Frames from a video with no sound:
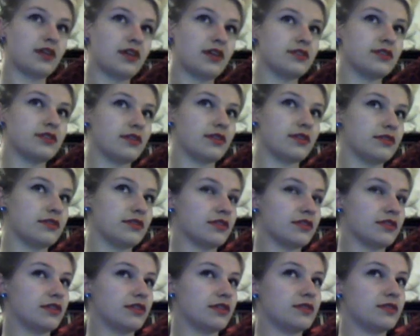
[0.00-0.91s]
So we're just
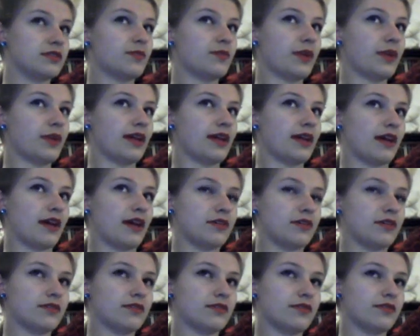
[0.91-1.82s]
going to spread it out
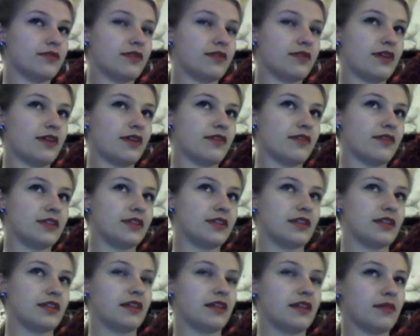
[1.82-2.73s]
very, very
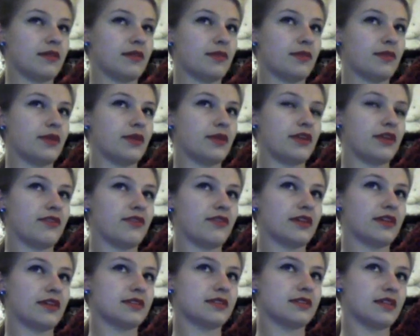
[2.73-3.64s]
gently by putting your
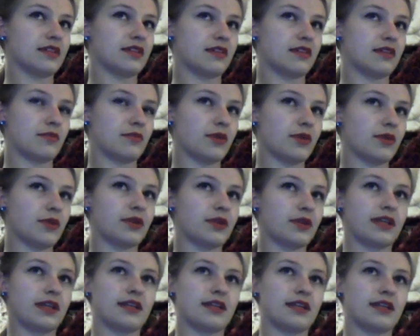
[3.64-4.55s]
fingers in and
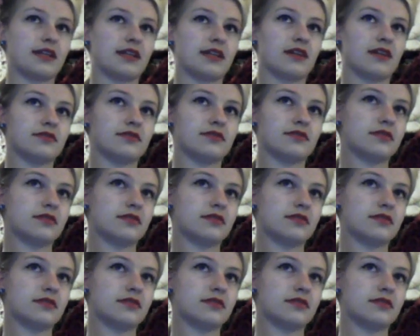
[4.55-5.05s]
pulling it down.